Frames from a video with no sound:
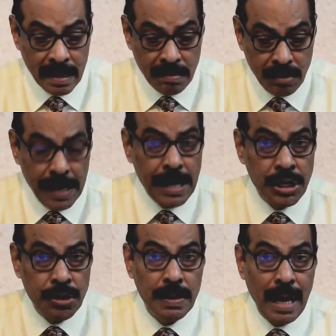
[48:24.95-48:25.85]
they
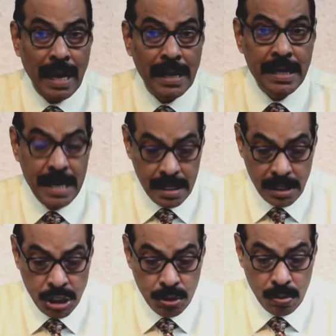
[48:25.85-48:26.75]
should
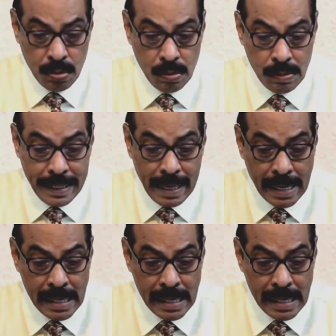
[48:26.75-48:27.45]
adhere to the